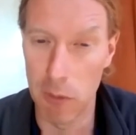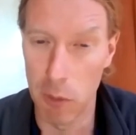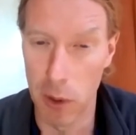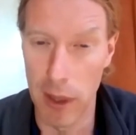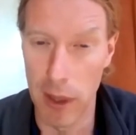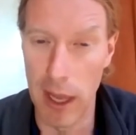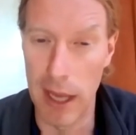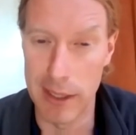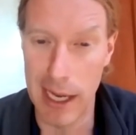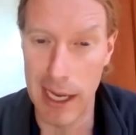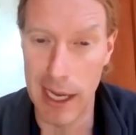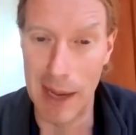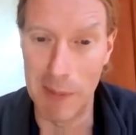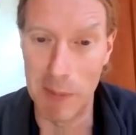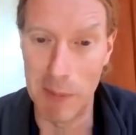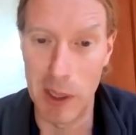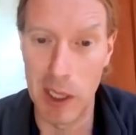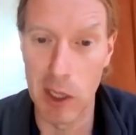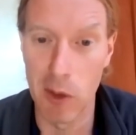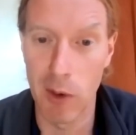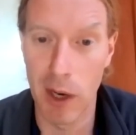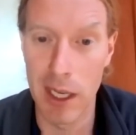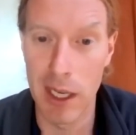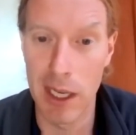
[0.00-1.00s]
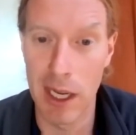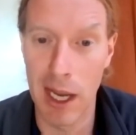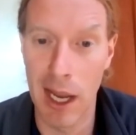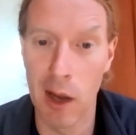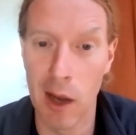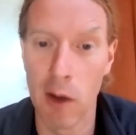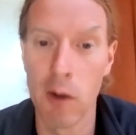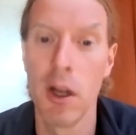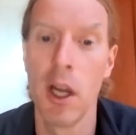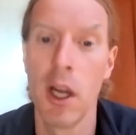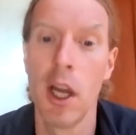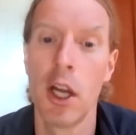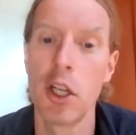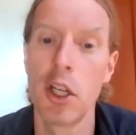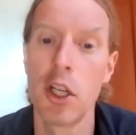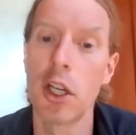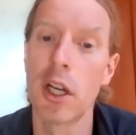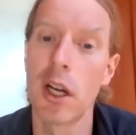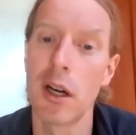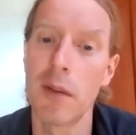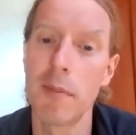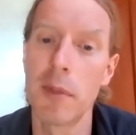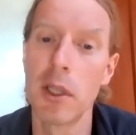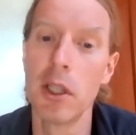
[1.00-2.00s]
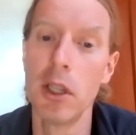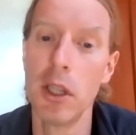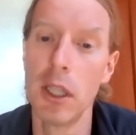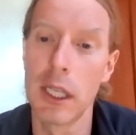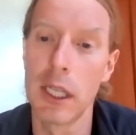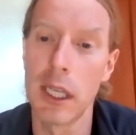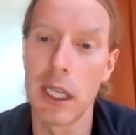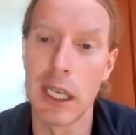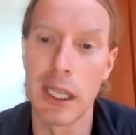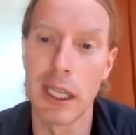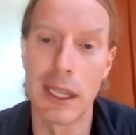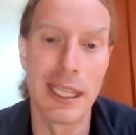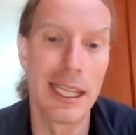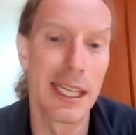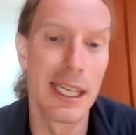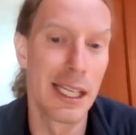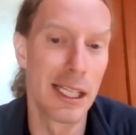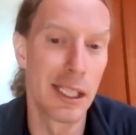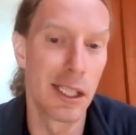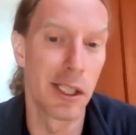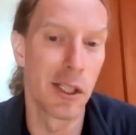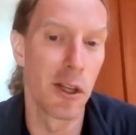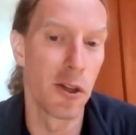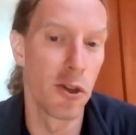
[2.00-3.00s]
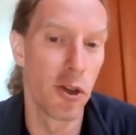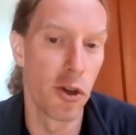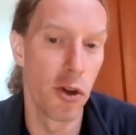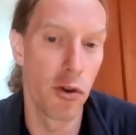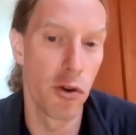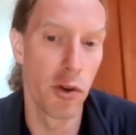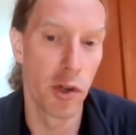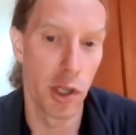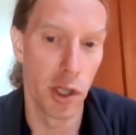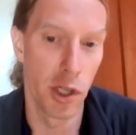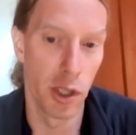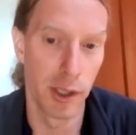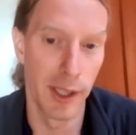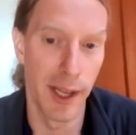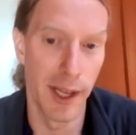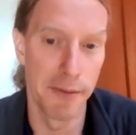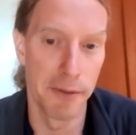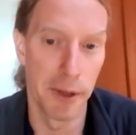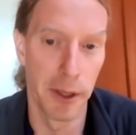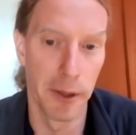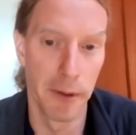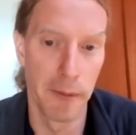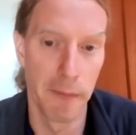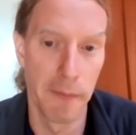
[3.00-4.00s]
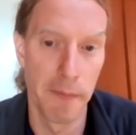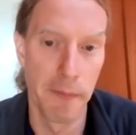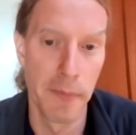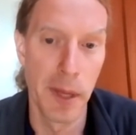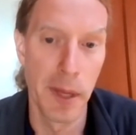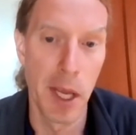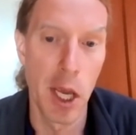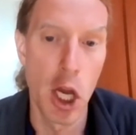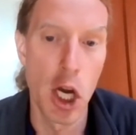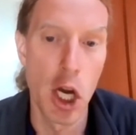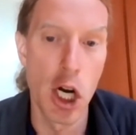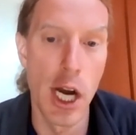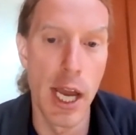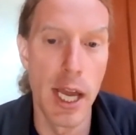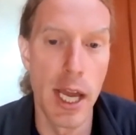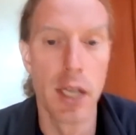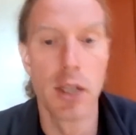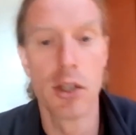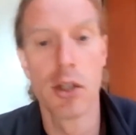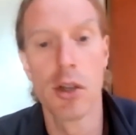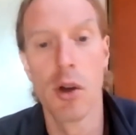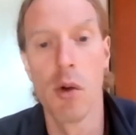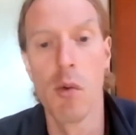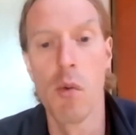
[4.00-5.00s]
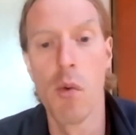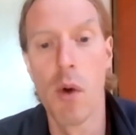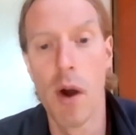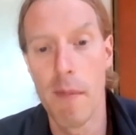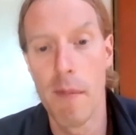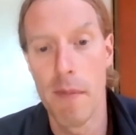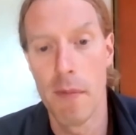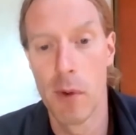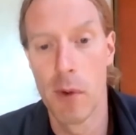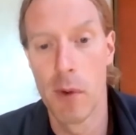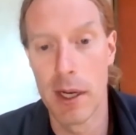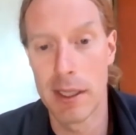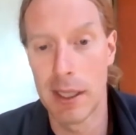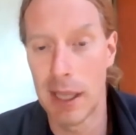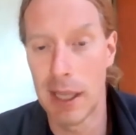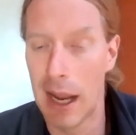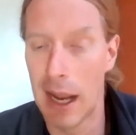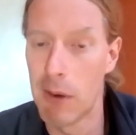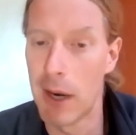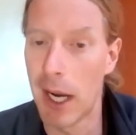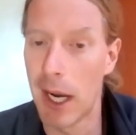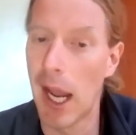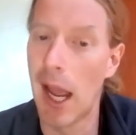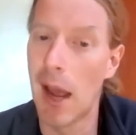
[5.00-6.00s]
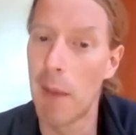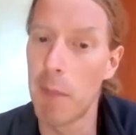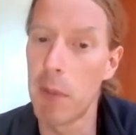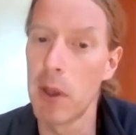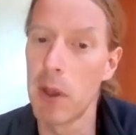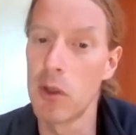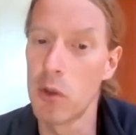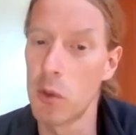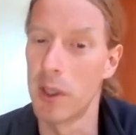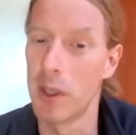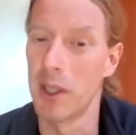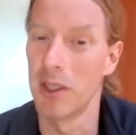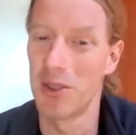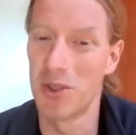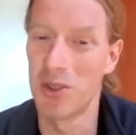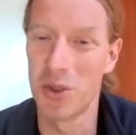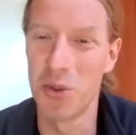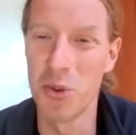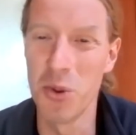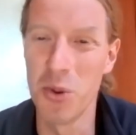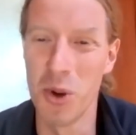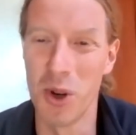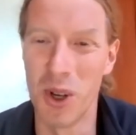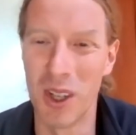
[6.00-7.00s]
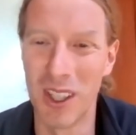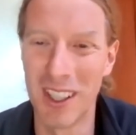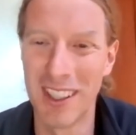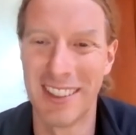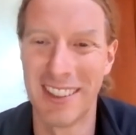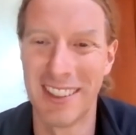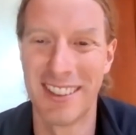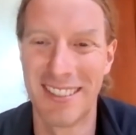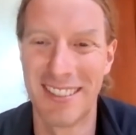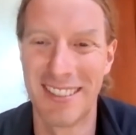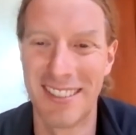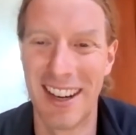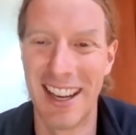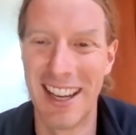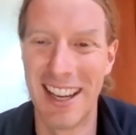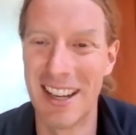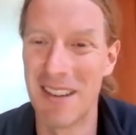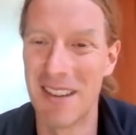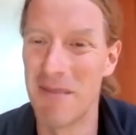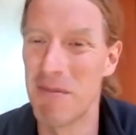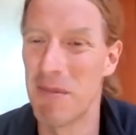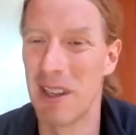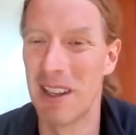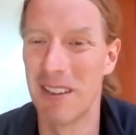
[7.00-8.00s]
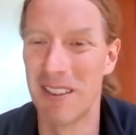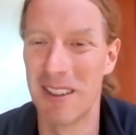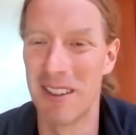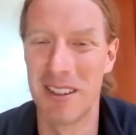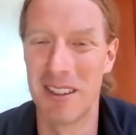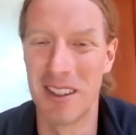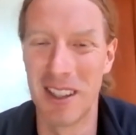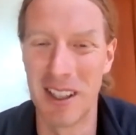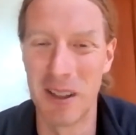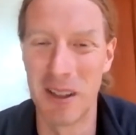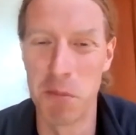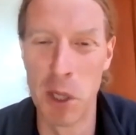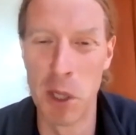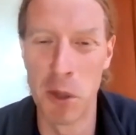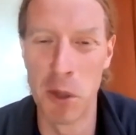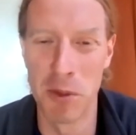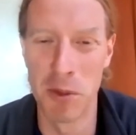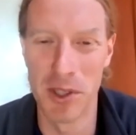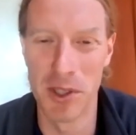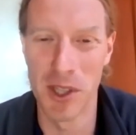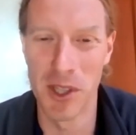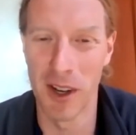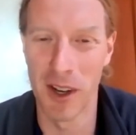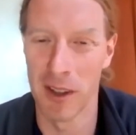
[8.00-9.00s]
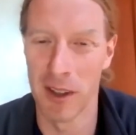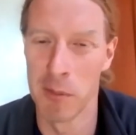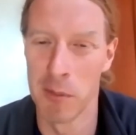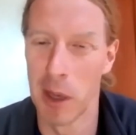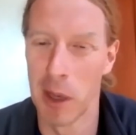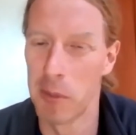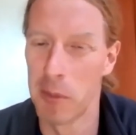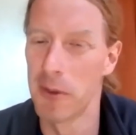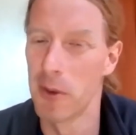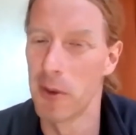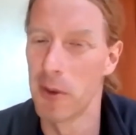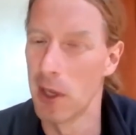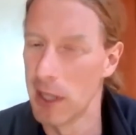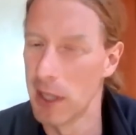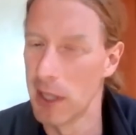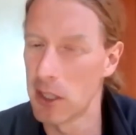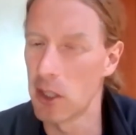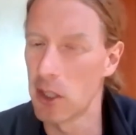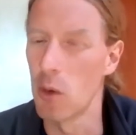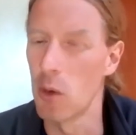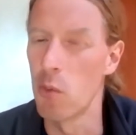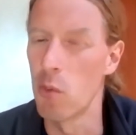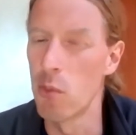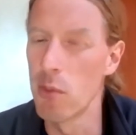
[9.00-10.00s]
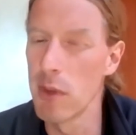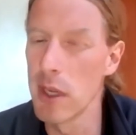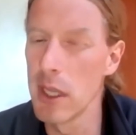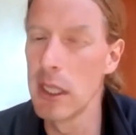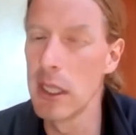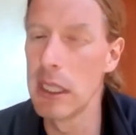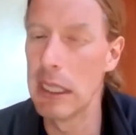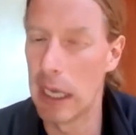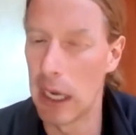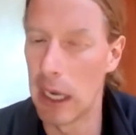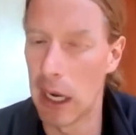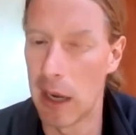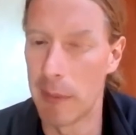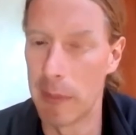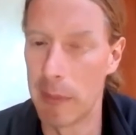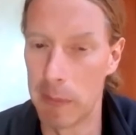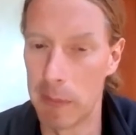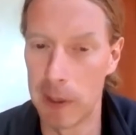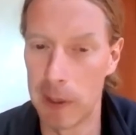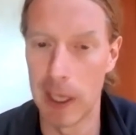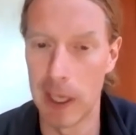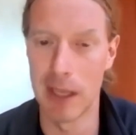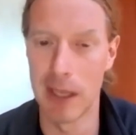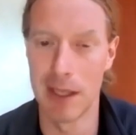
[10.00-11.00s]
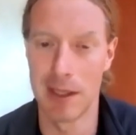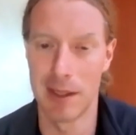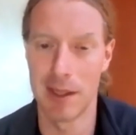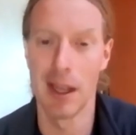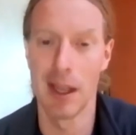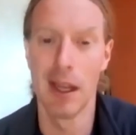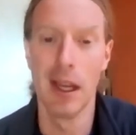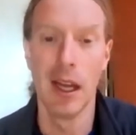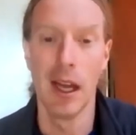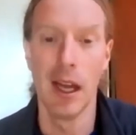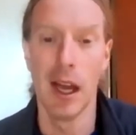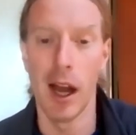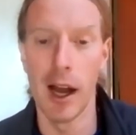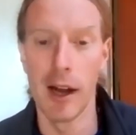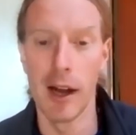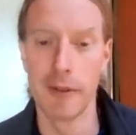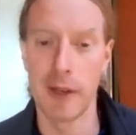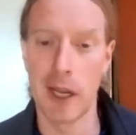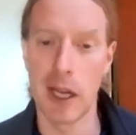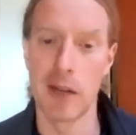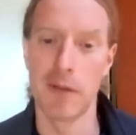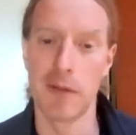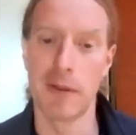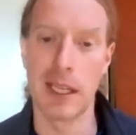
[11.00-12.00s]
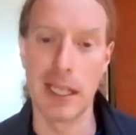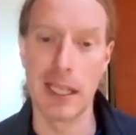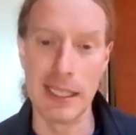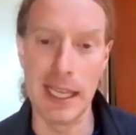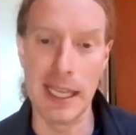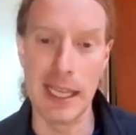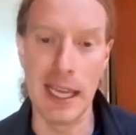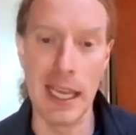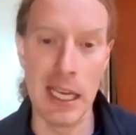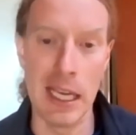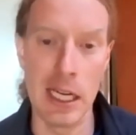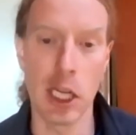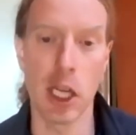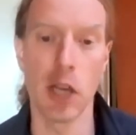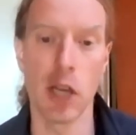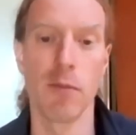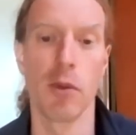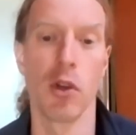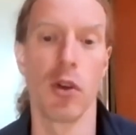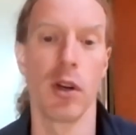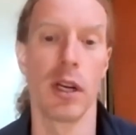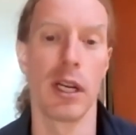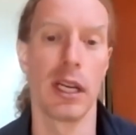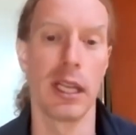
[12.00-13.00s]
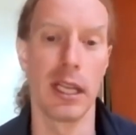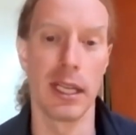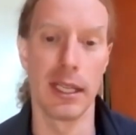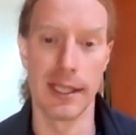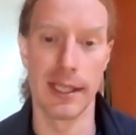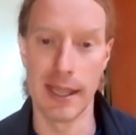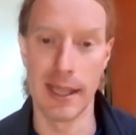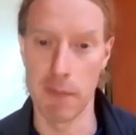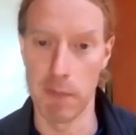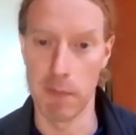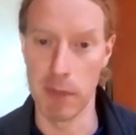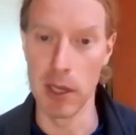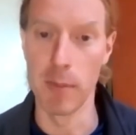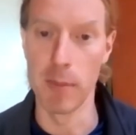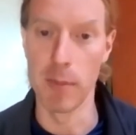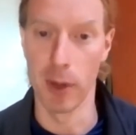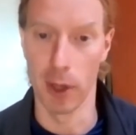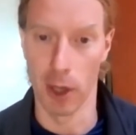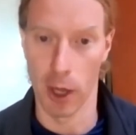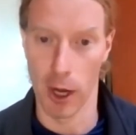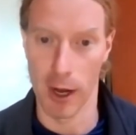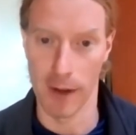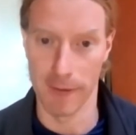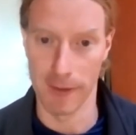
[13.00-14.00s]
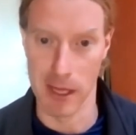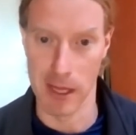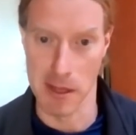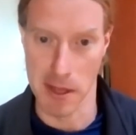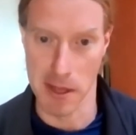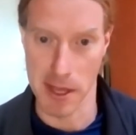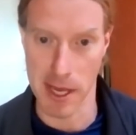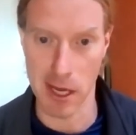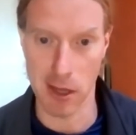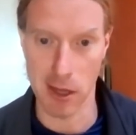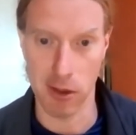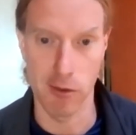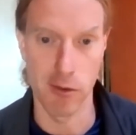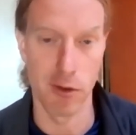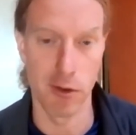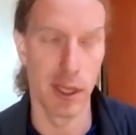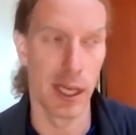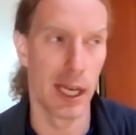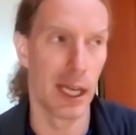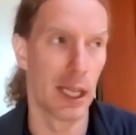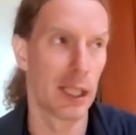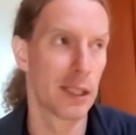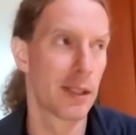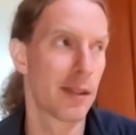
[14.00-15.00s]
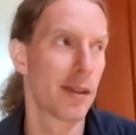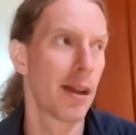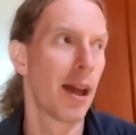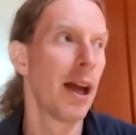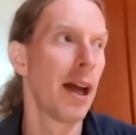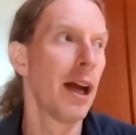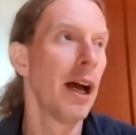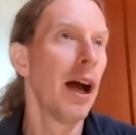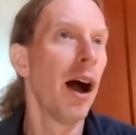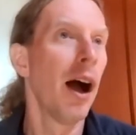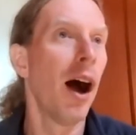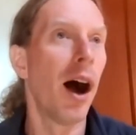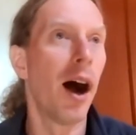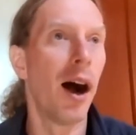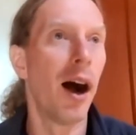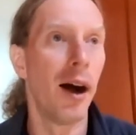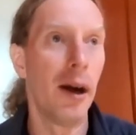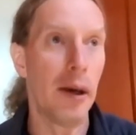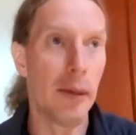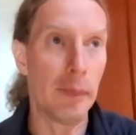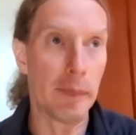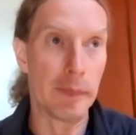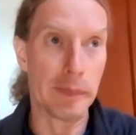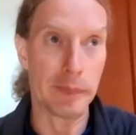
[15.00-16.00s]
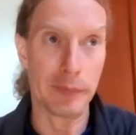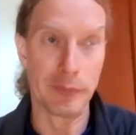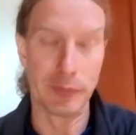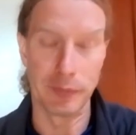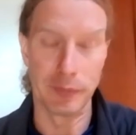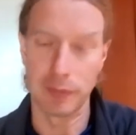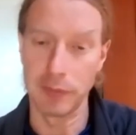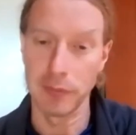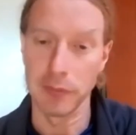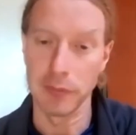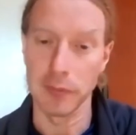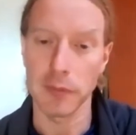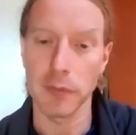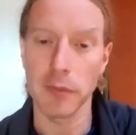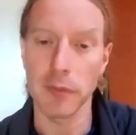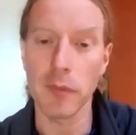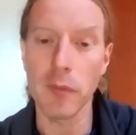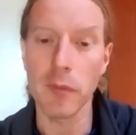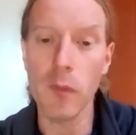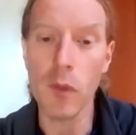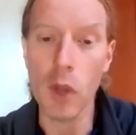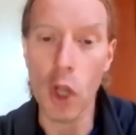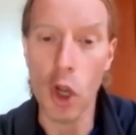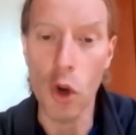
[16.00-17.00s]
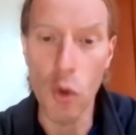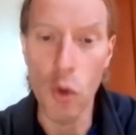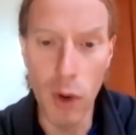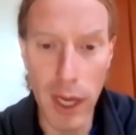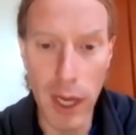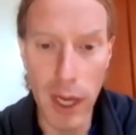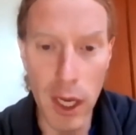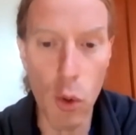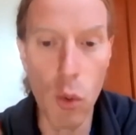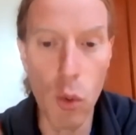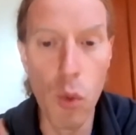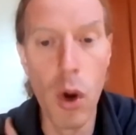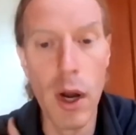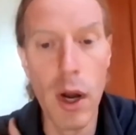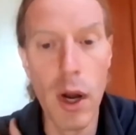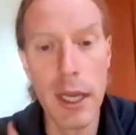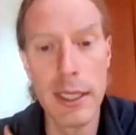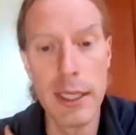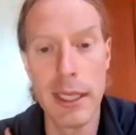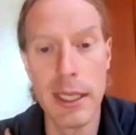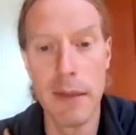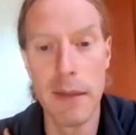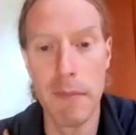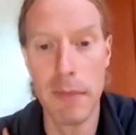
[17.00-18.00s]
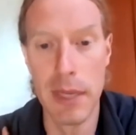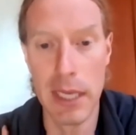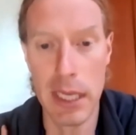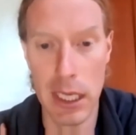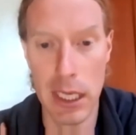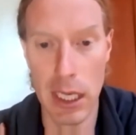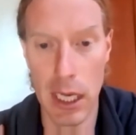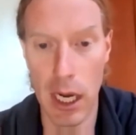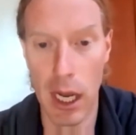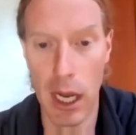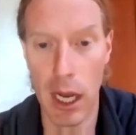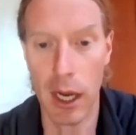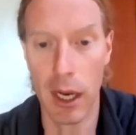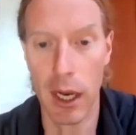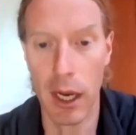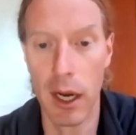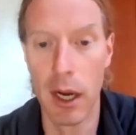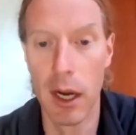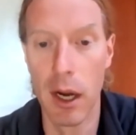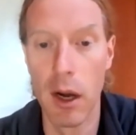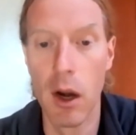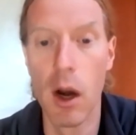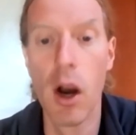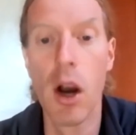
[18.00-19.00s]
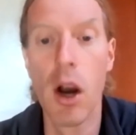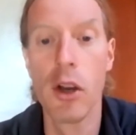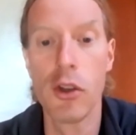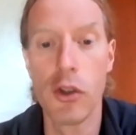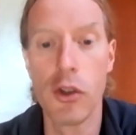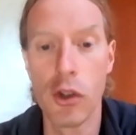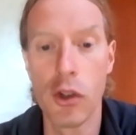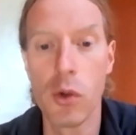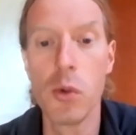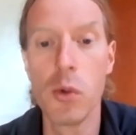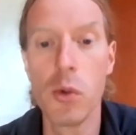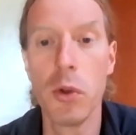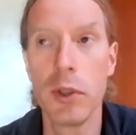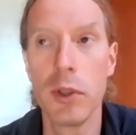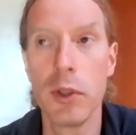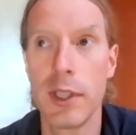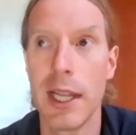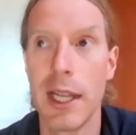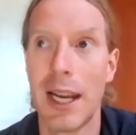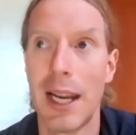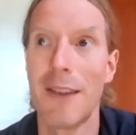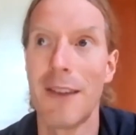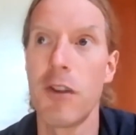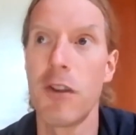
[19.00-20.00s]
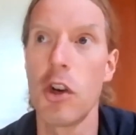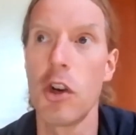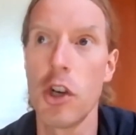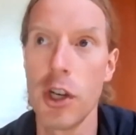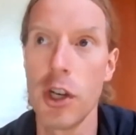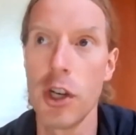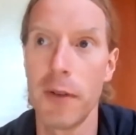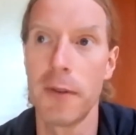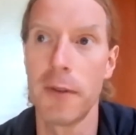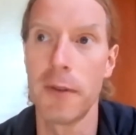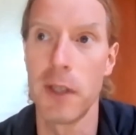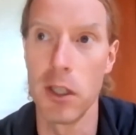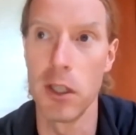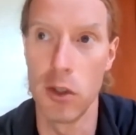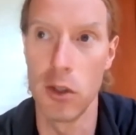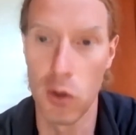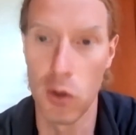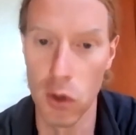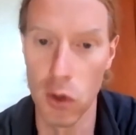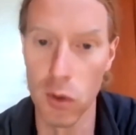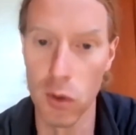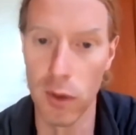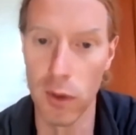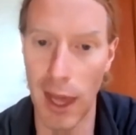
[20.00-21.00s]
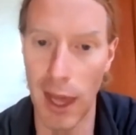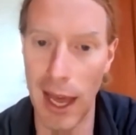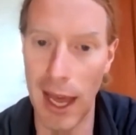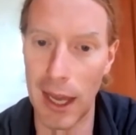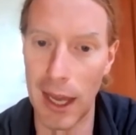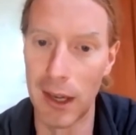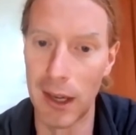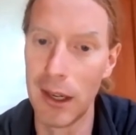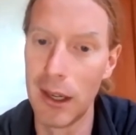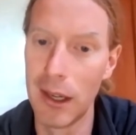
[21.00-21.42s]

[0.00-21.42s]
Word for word: where that's happening right now. You're going to be looking at the institutional level, right? So what what is it? What happens when a school, right? It was like Mia was talking about before, and that's a really common place of kind of contained communities that people often think through this. Um, right? What does it mean, uh, schools that have shifted to that?